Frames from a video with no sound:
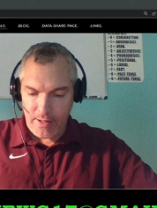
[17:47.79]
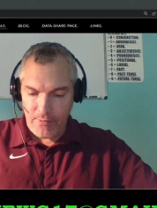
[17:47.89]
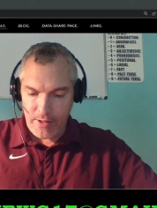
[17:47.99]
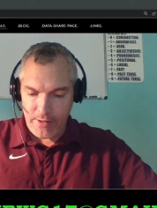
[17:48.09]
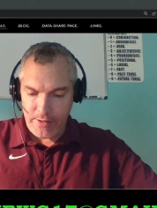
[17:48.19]
I
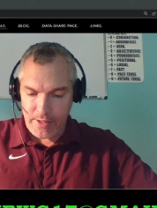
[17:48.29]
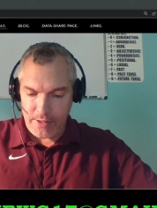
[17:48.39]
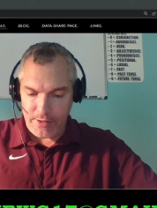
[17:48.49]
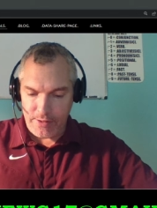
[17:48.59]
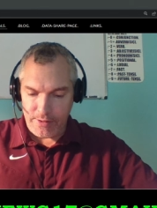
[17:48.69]
wanted to
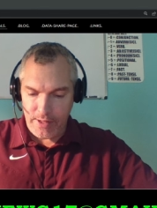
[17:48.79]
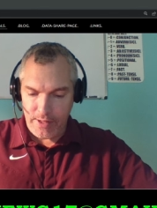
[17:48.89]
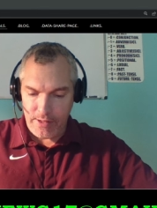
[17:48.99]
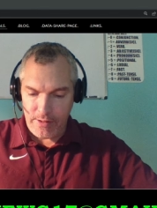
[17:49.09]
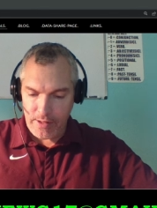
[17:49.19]
catch this
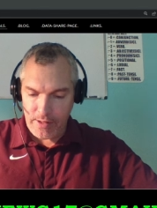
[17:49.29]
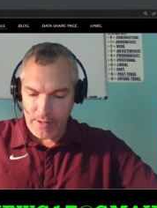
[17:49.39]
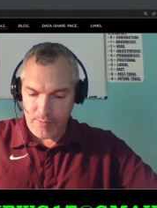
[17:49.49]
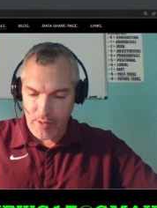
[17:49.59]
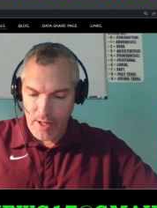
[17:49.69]
later, and
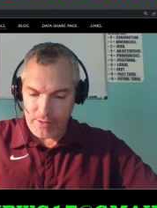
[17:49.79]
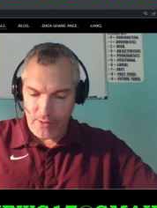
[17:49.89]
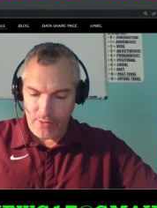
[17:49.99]
it's blocked